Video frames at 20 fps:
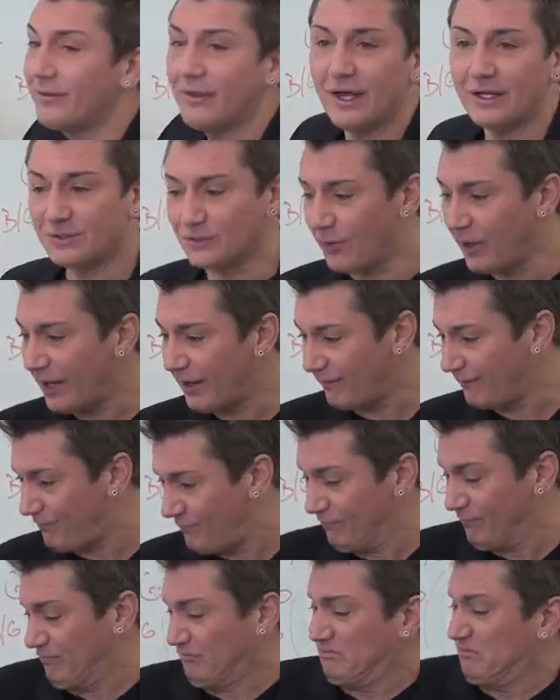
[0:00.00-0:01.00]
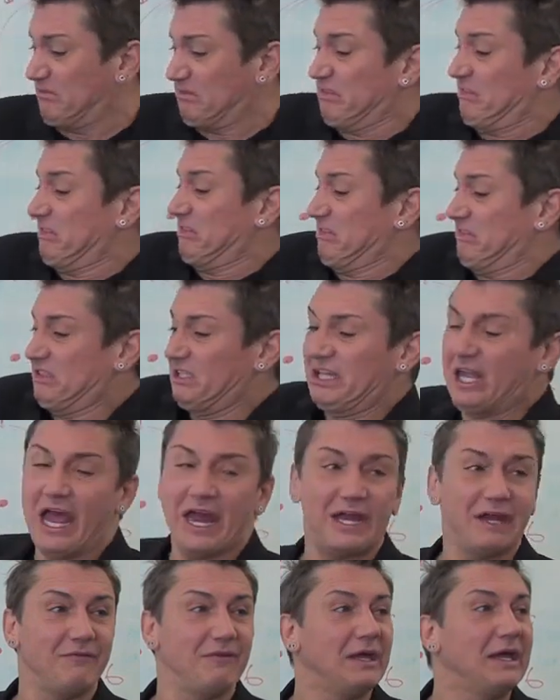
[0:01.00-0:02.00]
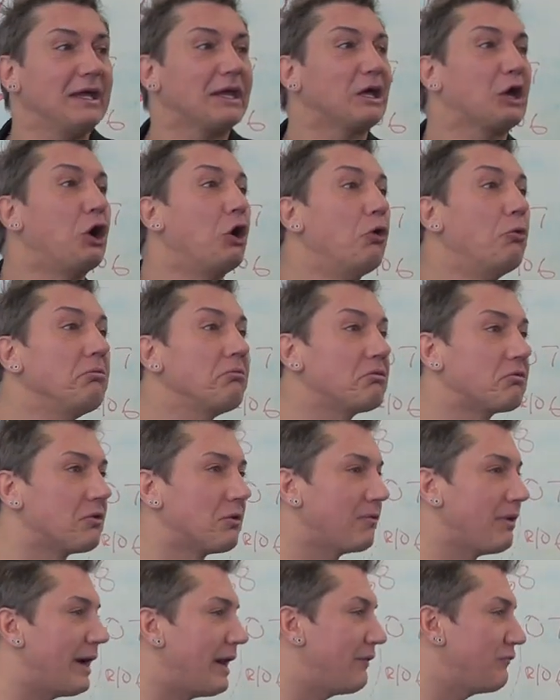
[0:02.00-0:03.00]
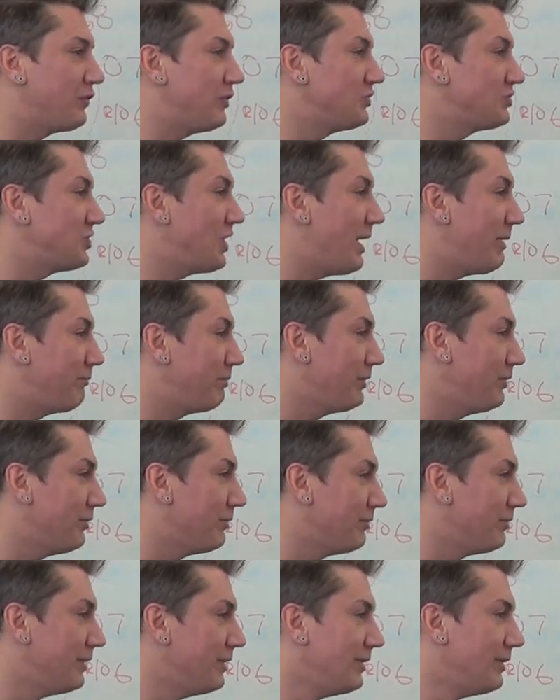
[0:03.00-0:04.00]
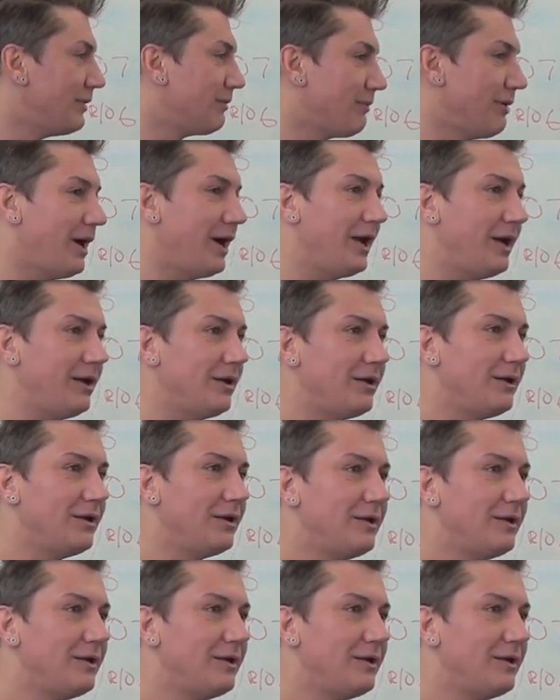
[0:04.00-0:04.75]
That's why it can't even get a comb through it right after you shampoo, right?